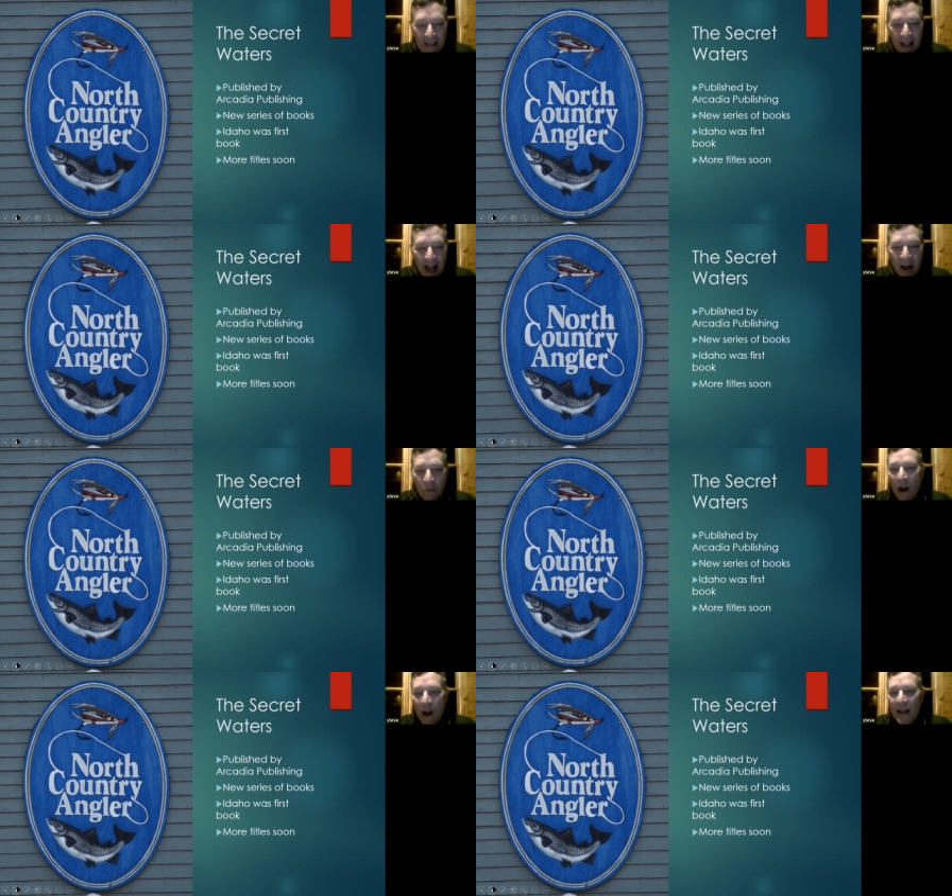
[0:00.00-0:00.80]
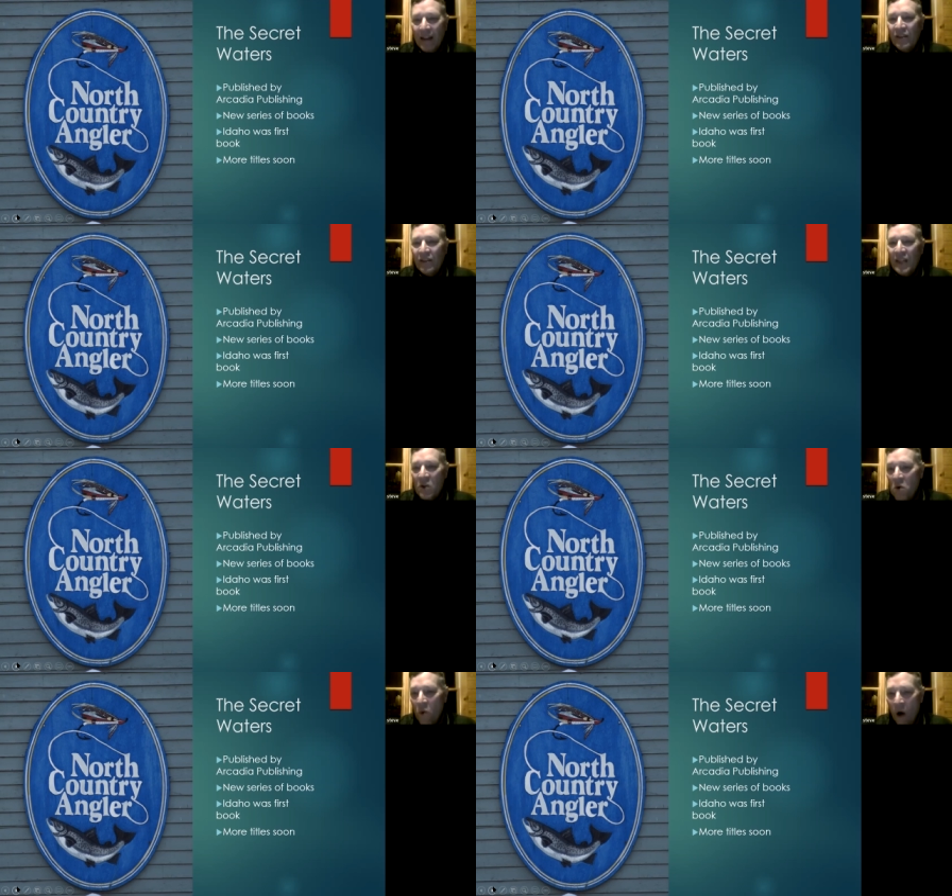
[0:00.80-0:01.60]
um, writing the
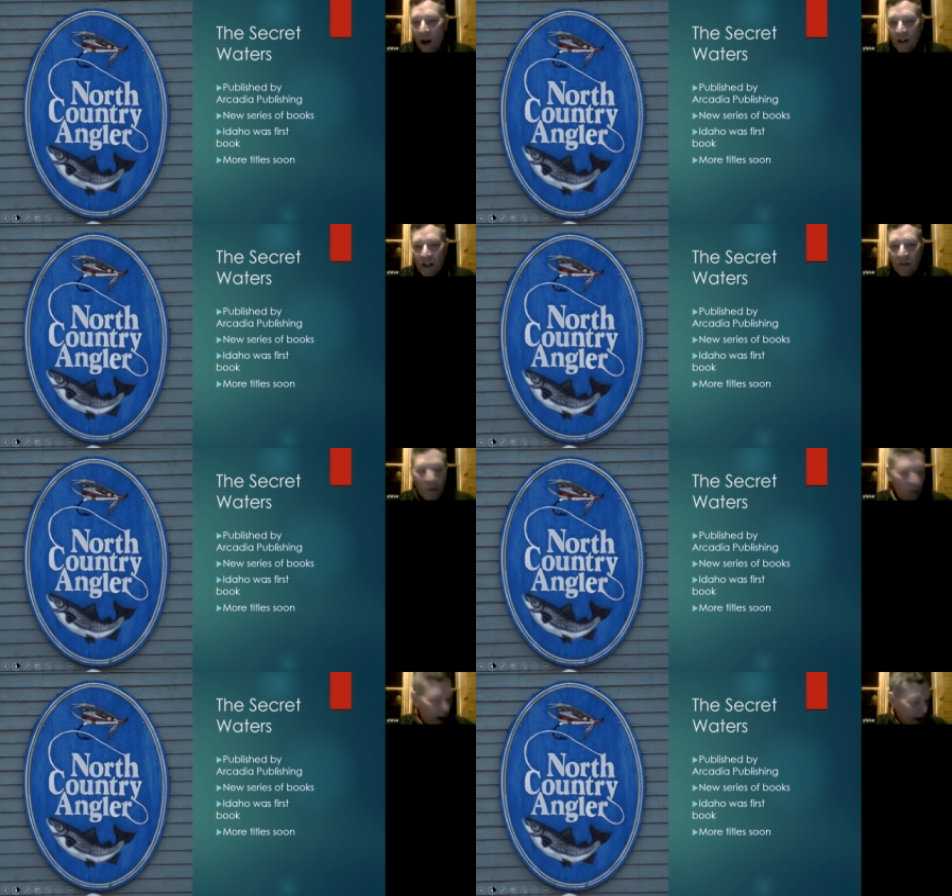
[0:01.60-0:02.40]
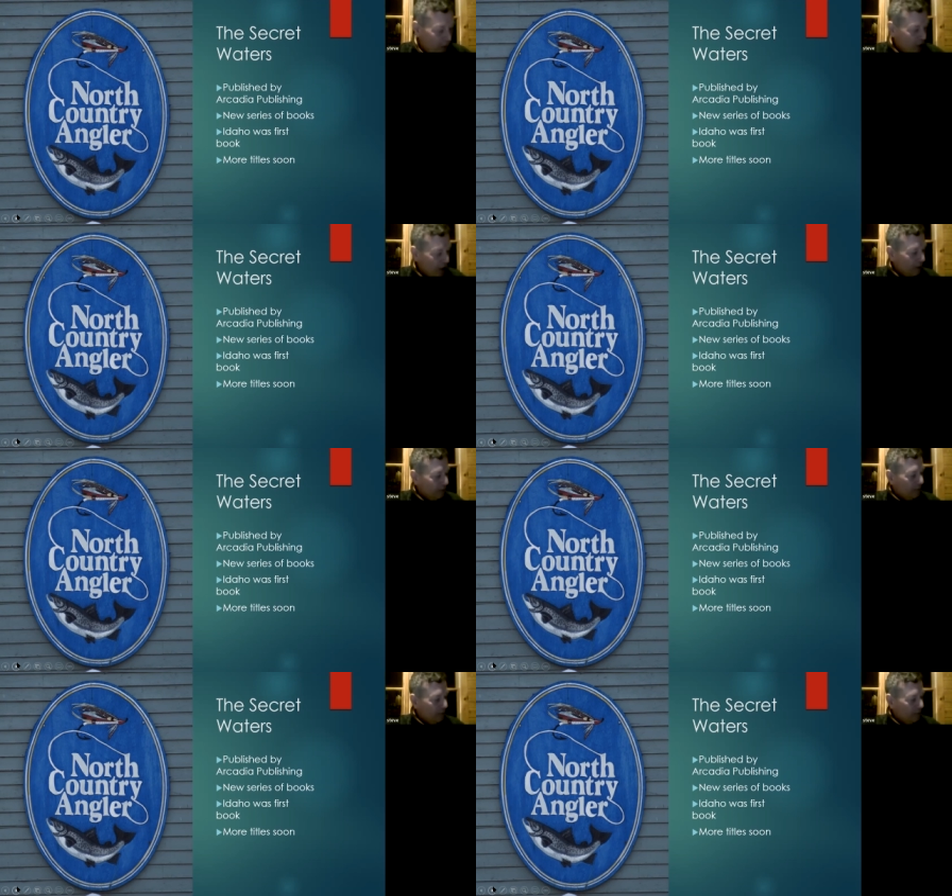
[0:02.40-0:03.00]
secret waters of New Hampshire.